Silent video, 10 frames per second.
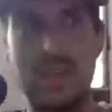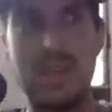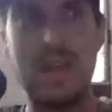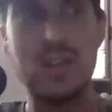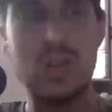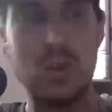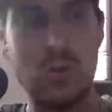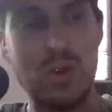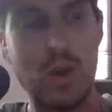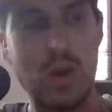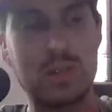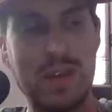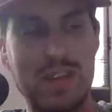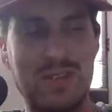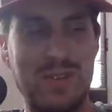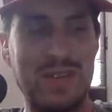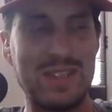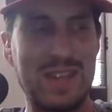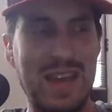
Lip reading: If they can do no expansion fees